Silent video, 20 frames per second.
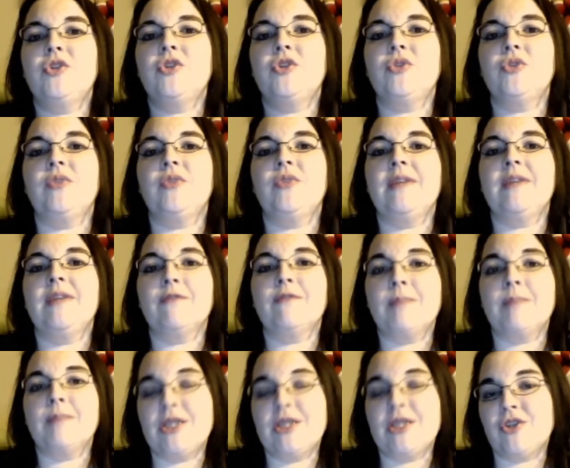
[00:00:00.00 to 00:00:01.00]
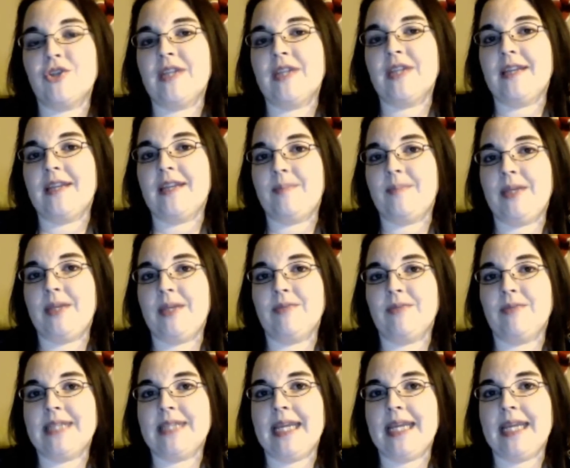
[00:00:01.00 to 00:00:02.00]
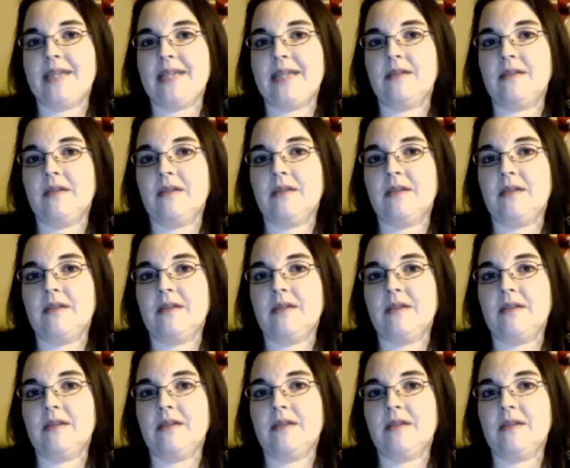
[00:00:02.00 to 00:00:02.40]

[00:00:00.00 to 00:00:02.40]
to the information that is being retained.